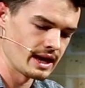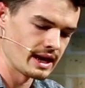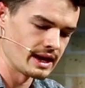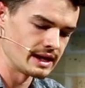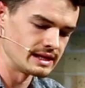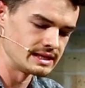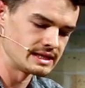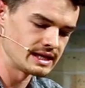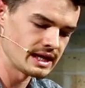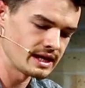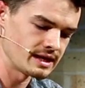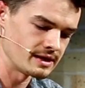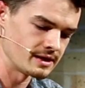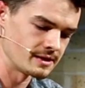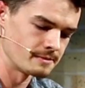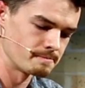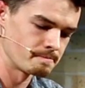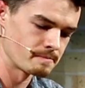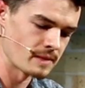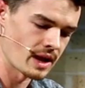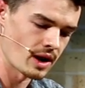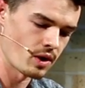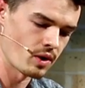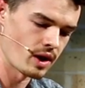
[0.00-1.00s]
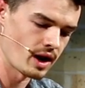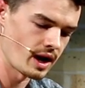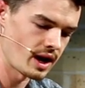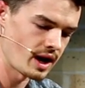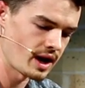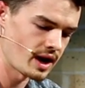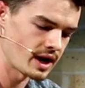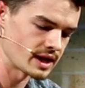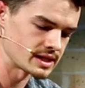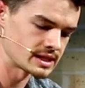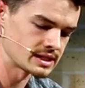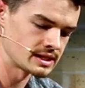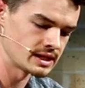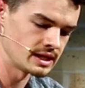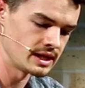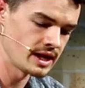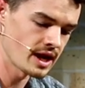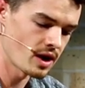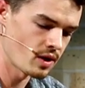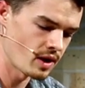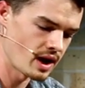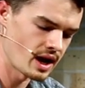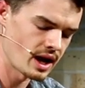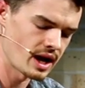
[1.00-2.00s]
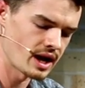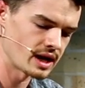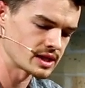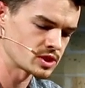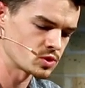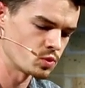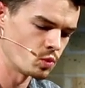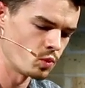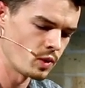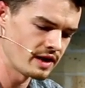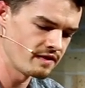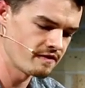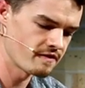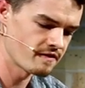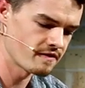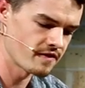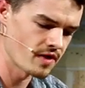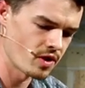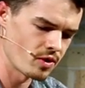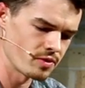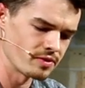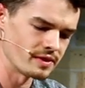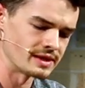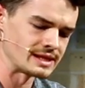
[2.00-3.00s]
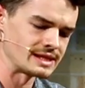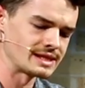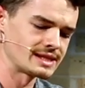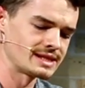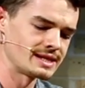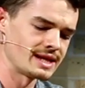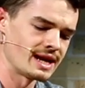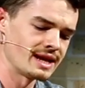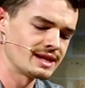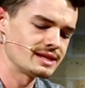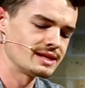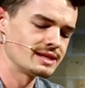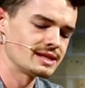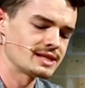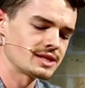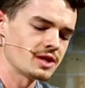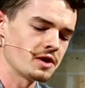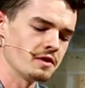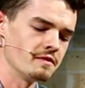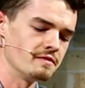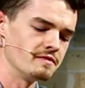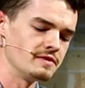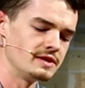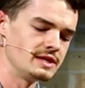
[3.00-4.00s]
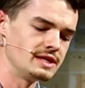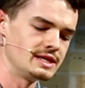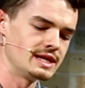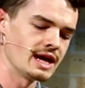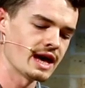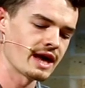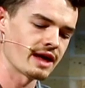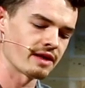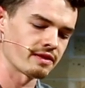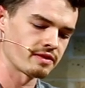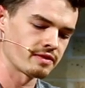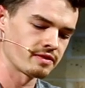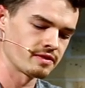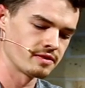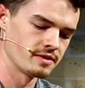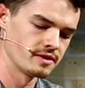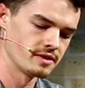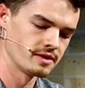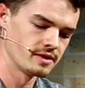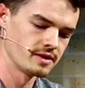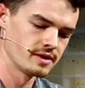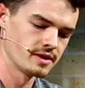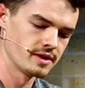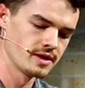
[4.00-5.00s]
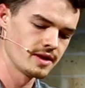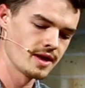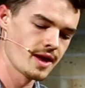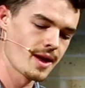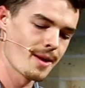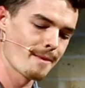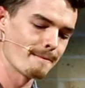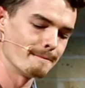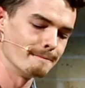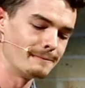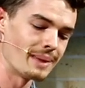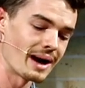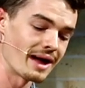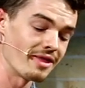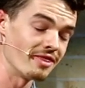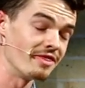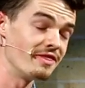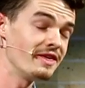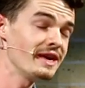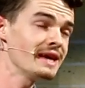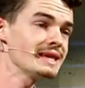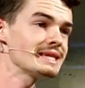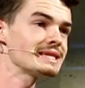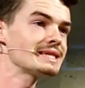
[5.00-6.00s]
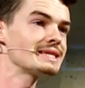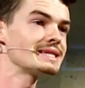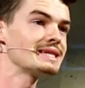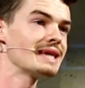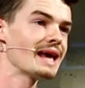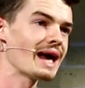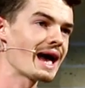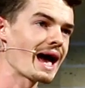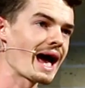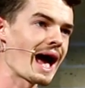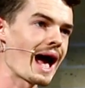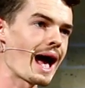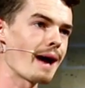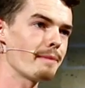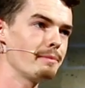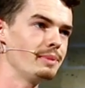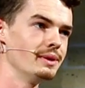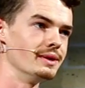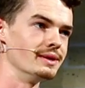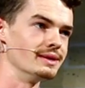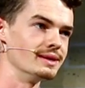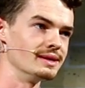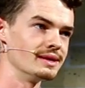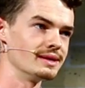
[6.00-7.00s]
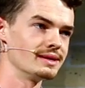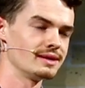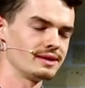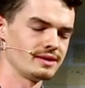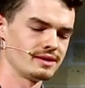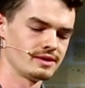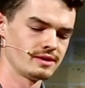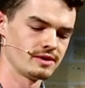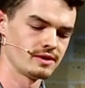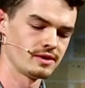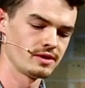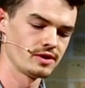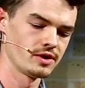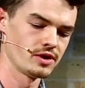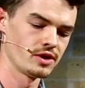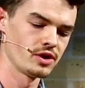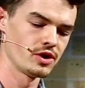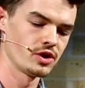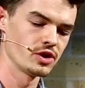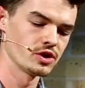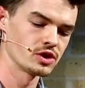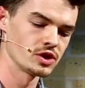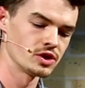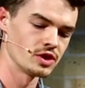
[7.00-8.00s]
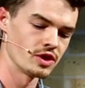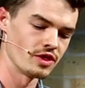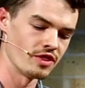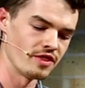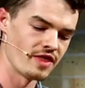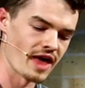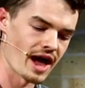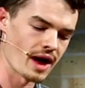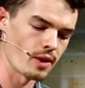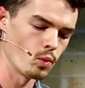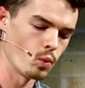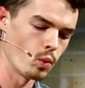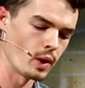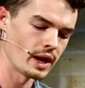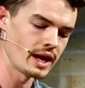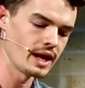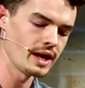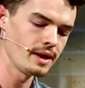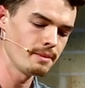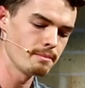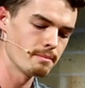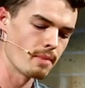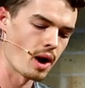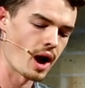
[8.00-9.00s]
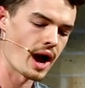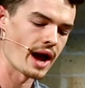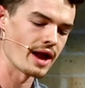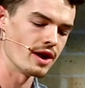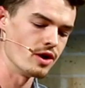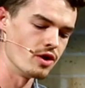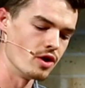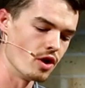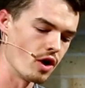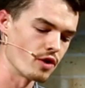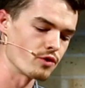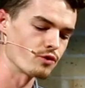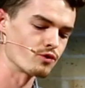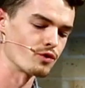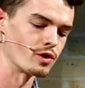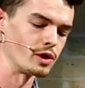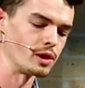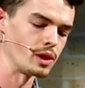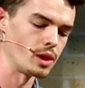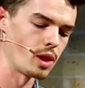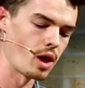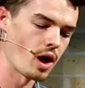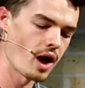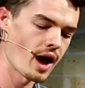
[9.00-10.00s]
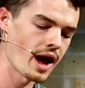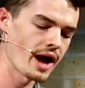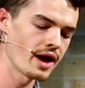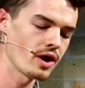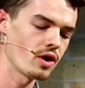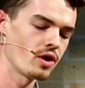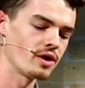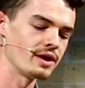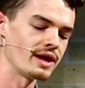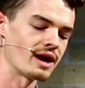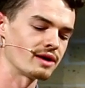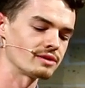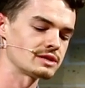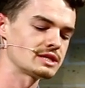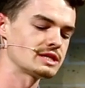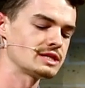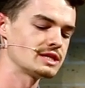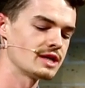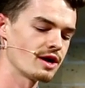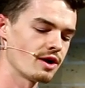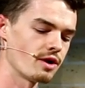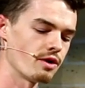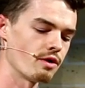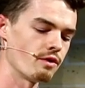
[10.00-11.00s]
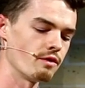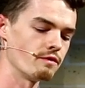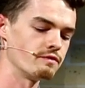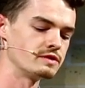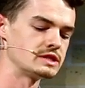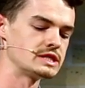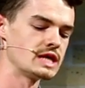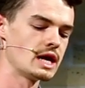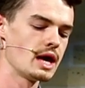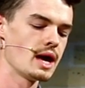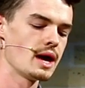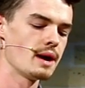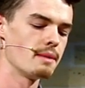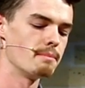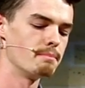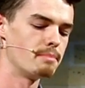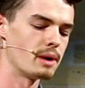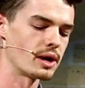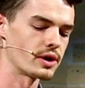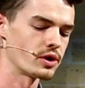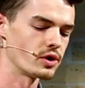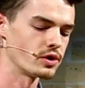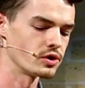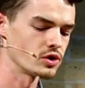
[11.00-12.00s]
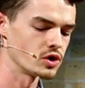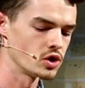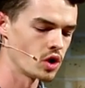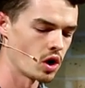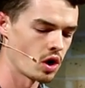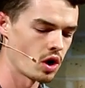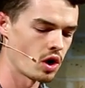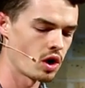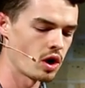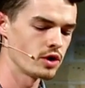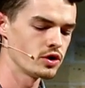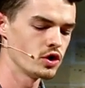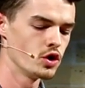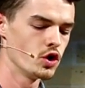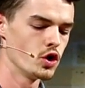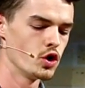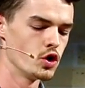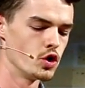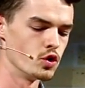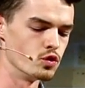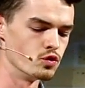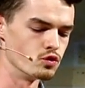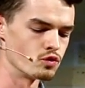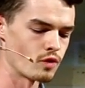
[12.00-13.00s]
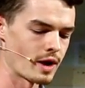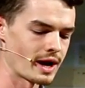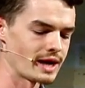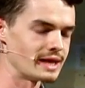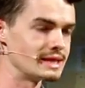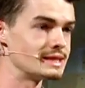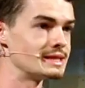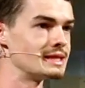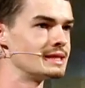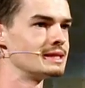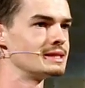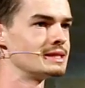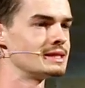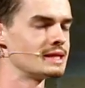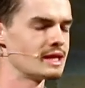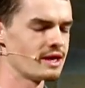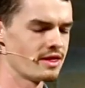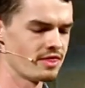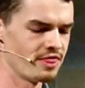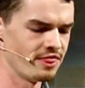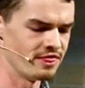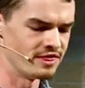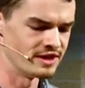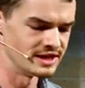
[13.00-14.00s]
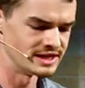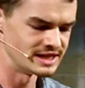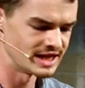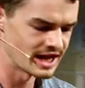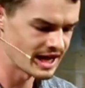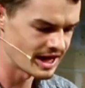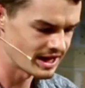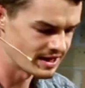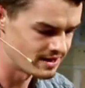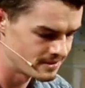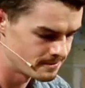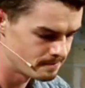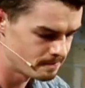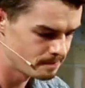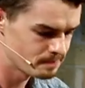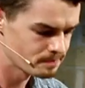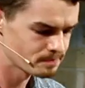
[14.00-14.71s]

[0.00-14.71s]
Indeed, in our hearts, we felt the sentence of death. But this happened, that we might not rely on ourselves, but on God who raises the dead."